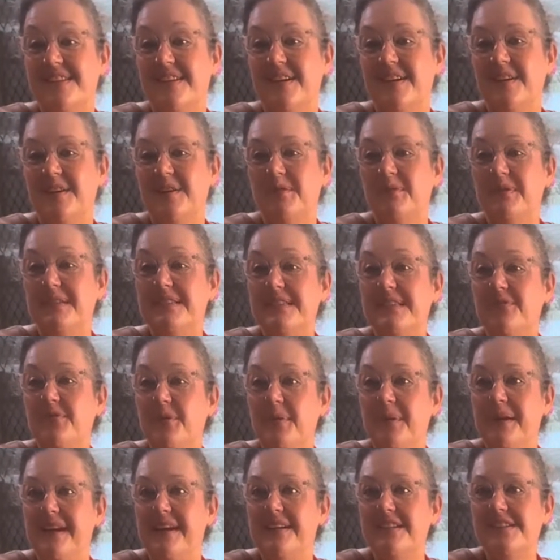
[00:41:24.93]
So, what's
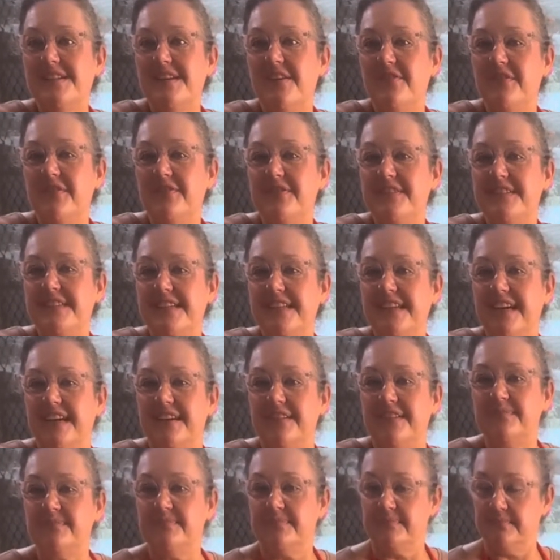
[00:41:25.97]
everyone else having for
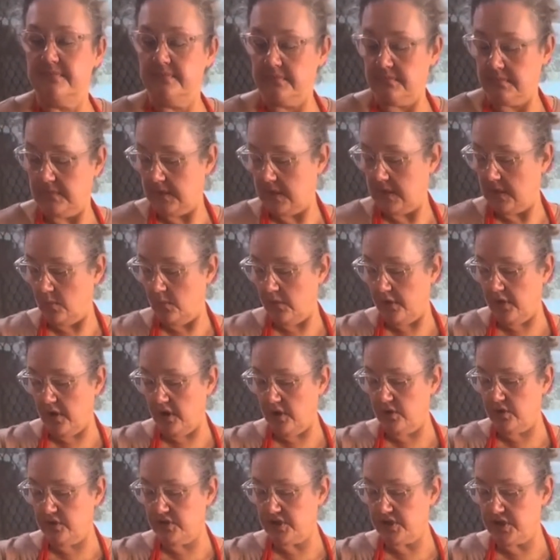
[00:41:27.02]
dinner? We're
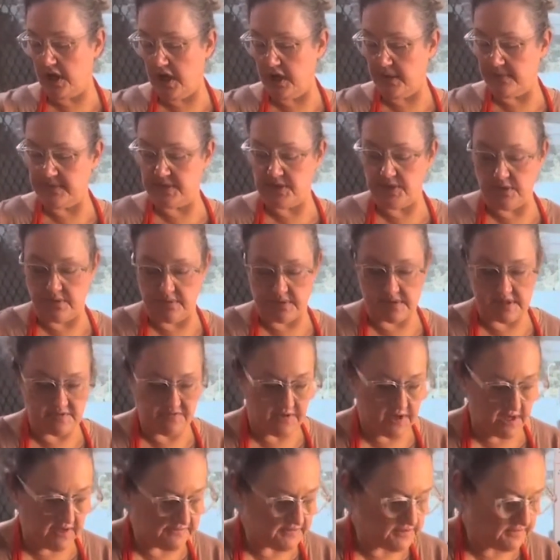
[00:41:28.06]
on good time too. It's
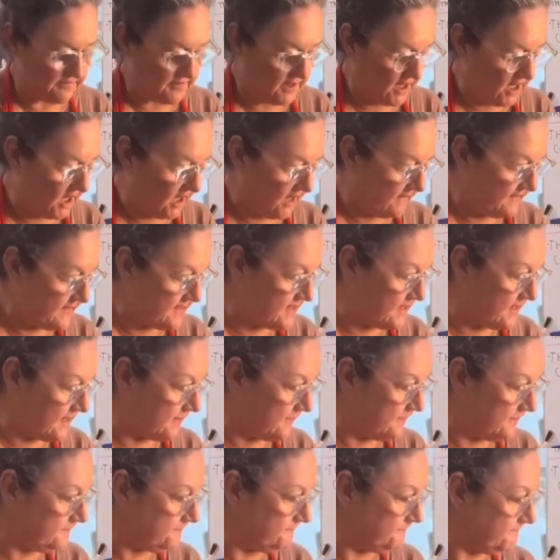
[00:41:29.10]
5 to 5, isn't
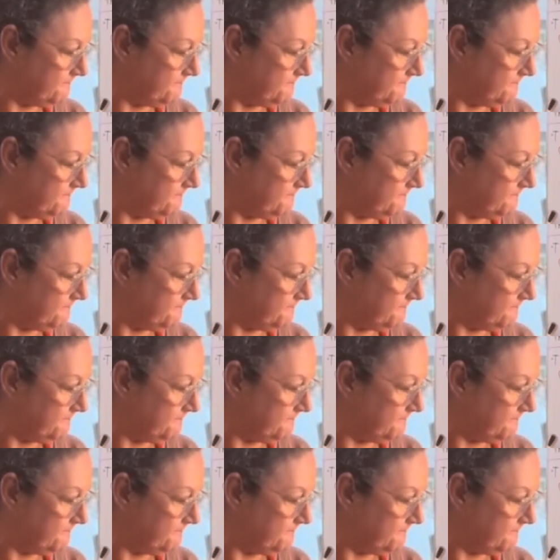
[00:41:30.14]
it?